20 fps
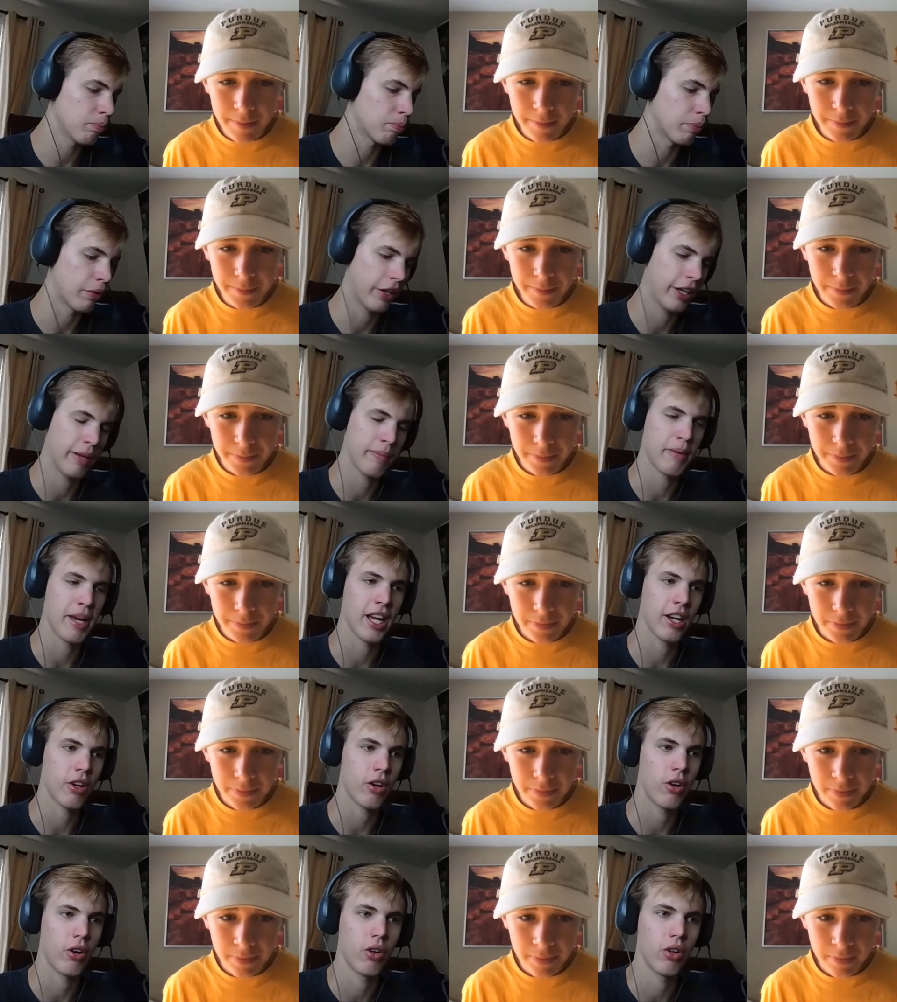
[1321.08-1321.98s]
Speaker 1: bringing
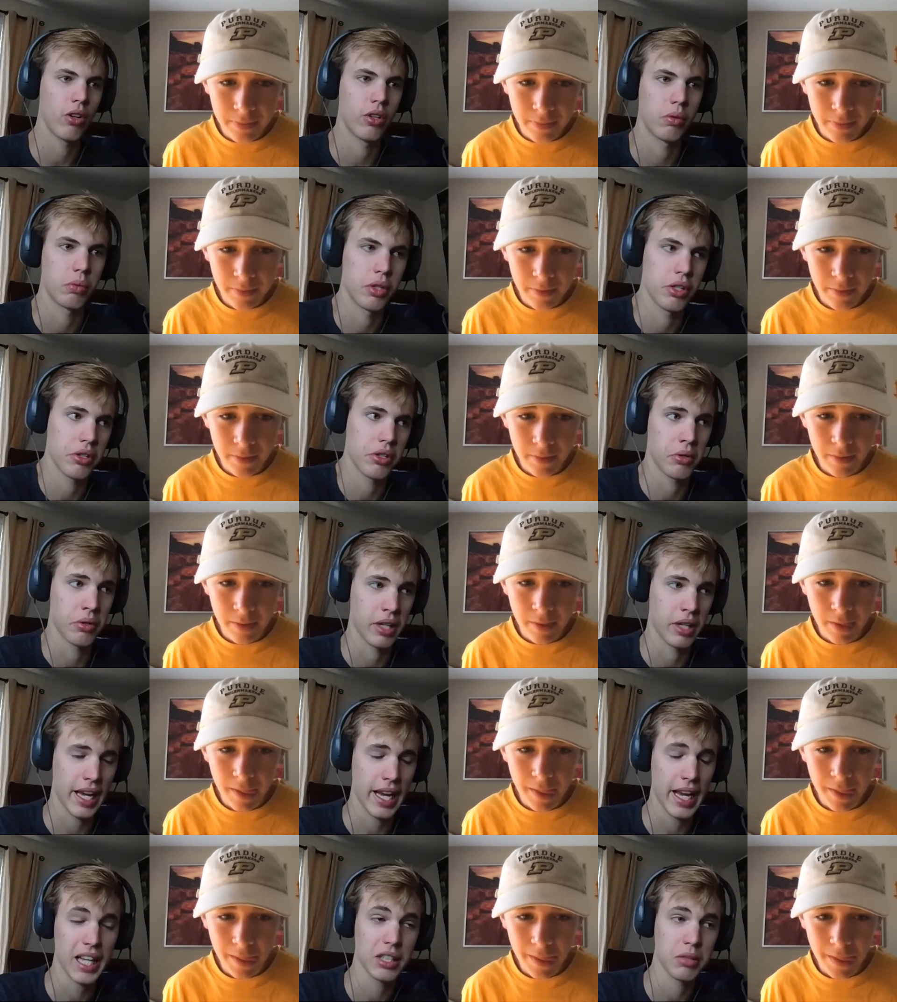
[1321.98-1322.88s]
back all of the original
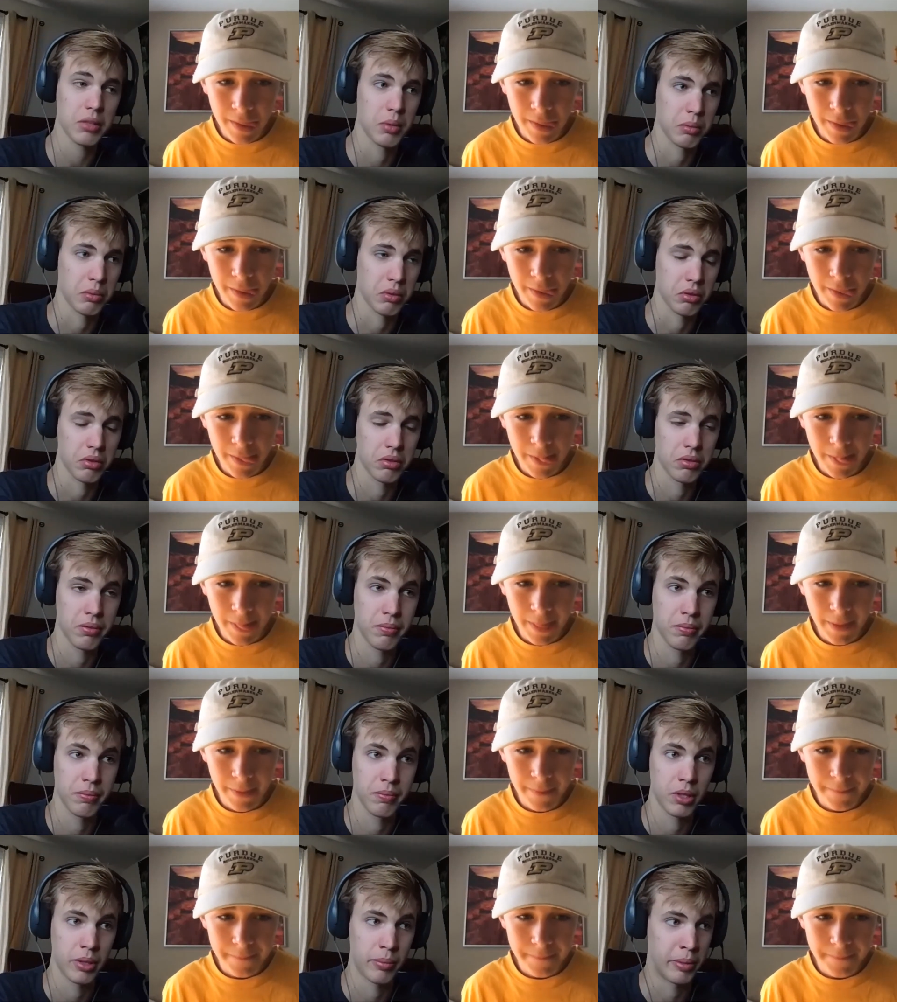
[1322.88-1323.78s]
cast members.
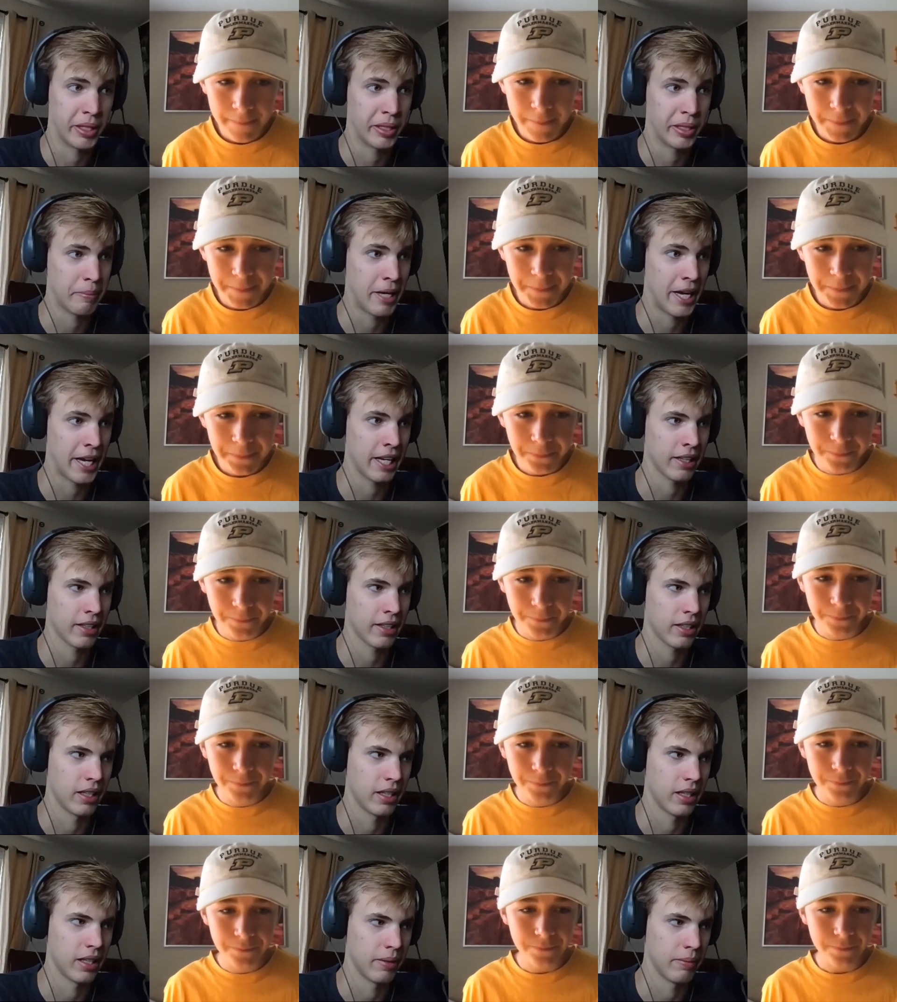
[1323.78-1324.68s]
They're bringing back
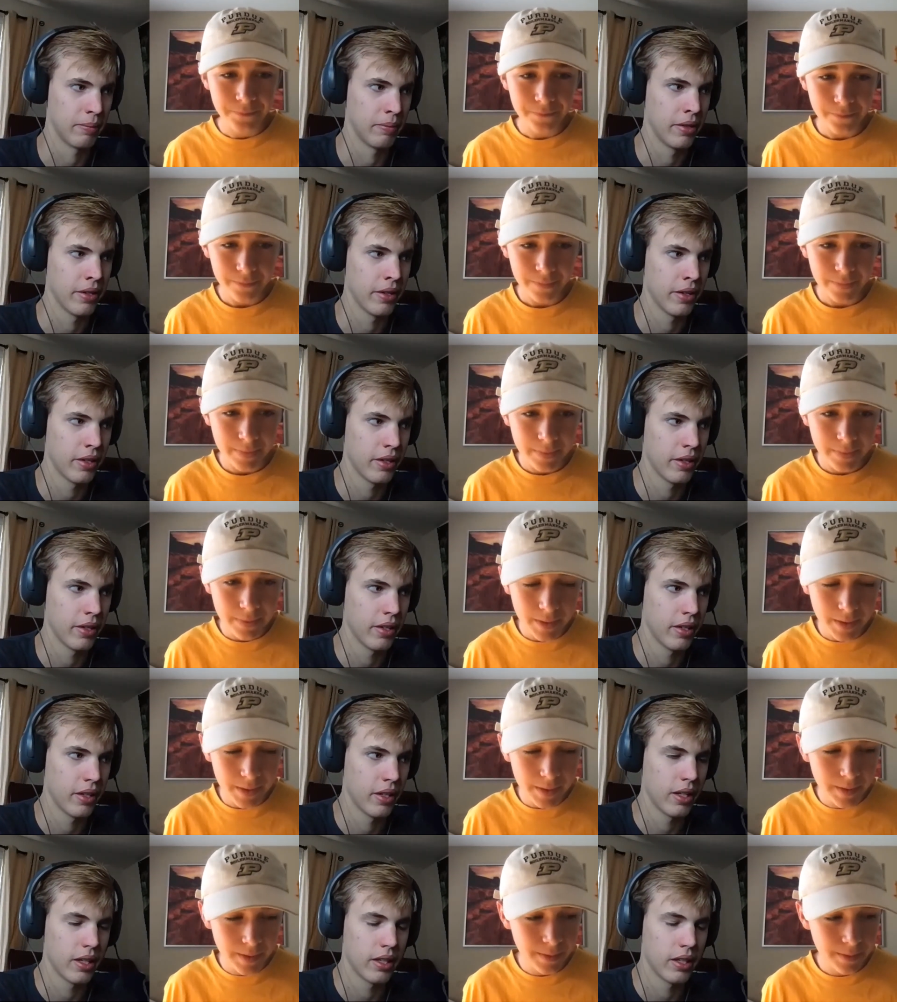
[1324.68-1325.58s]
um,
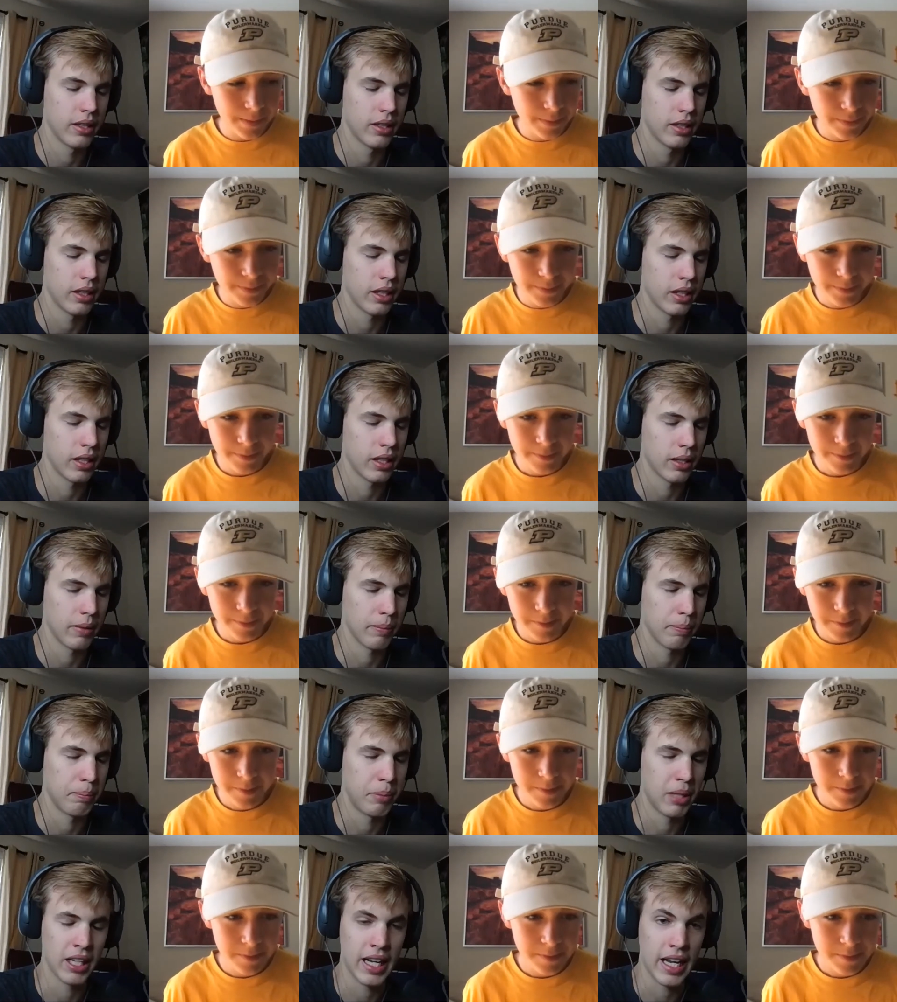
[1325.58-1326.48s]
uh,
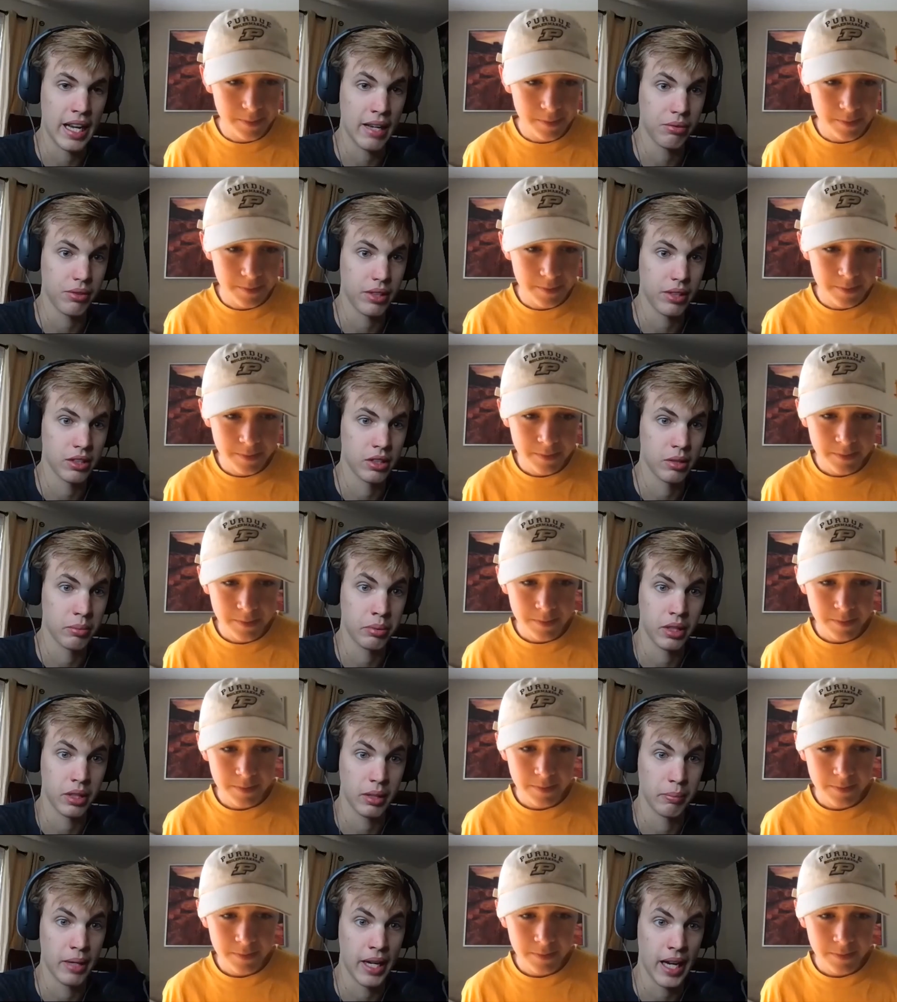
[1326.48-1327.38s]
Ben Affleck to
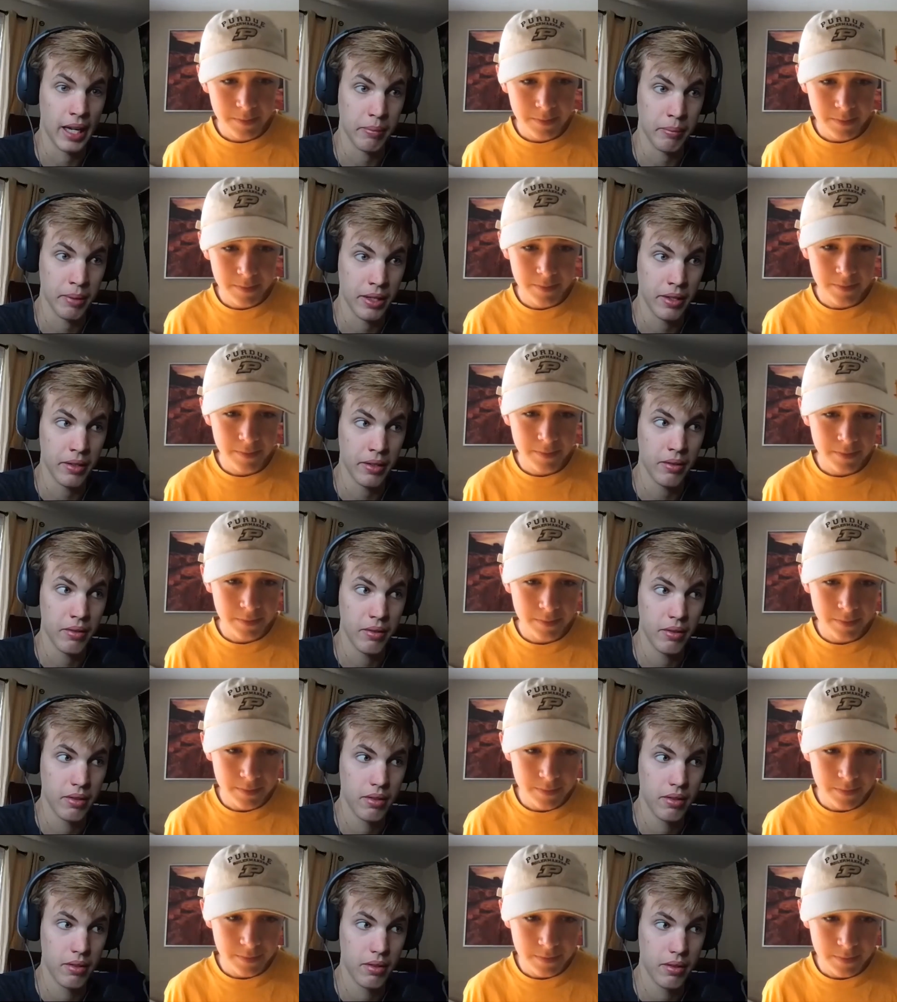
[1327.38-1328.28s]
play Batman.
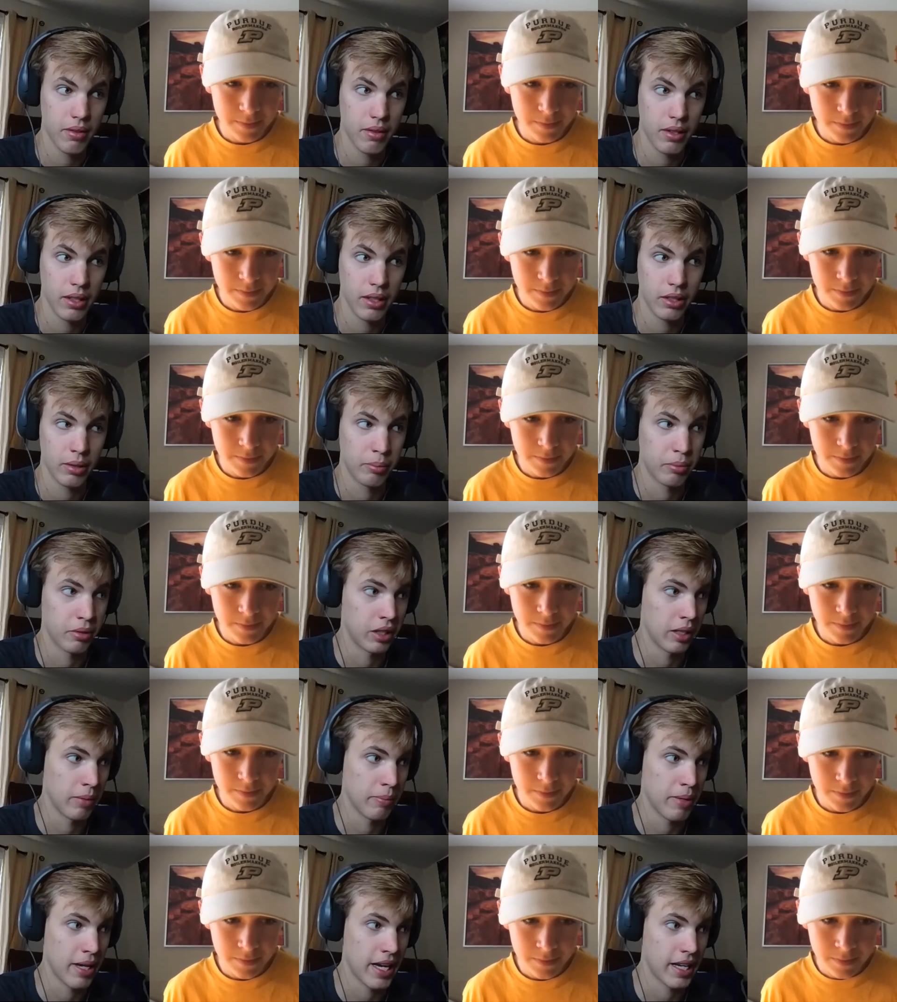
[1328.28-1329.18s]
They're
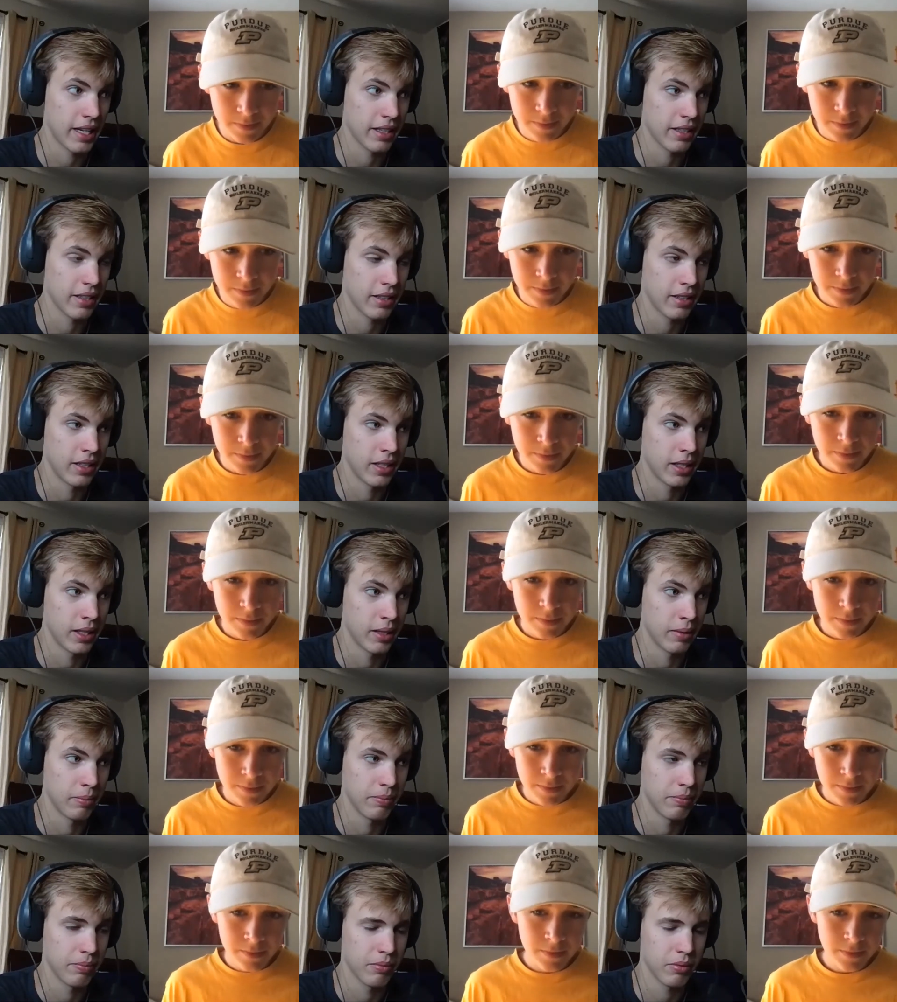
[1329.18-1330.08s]
bringing back um,